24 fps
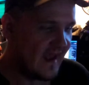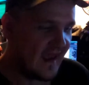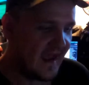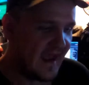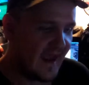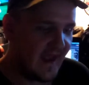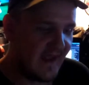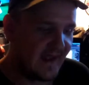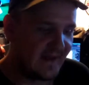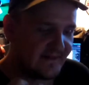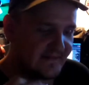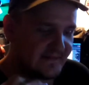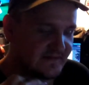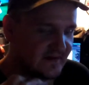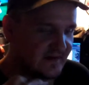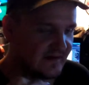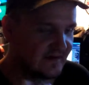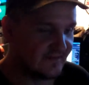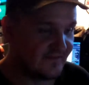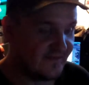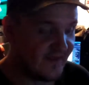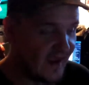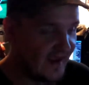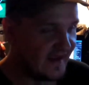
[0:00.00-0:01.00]
and
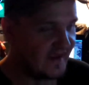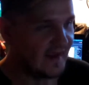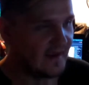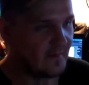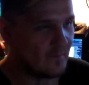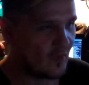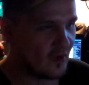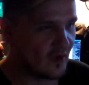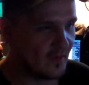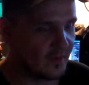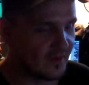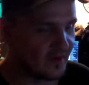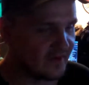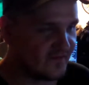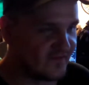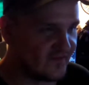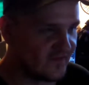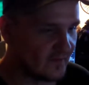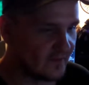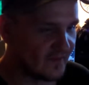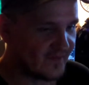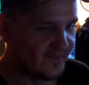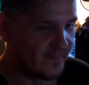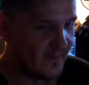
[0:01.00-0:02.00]
taking more
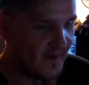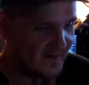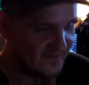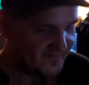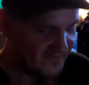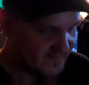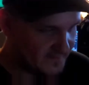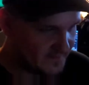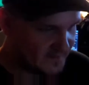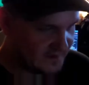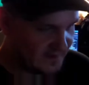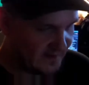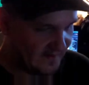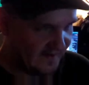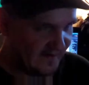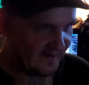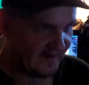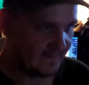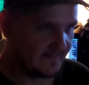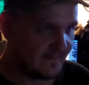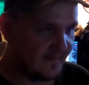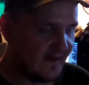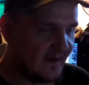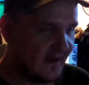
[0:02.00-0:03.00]
personal
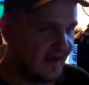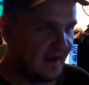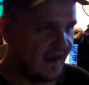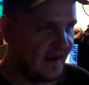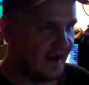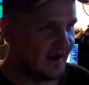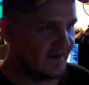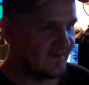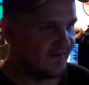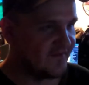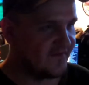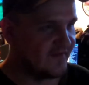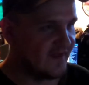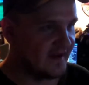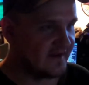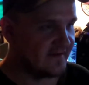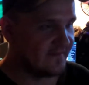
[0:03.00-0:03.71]
responsibility instead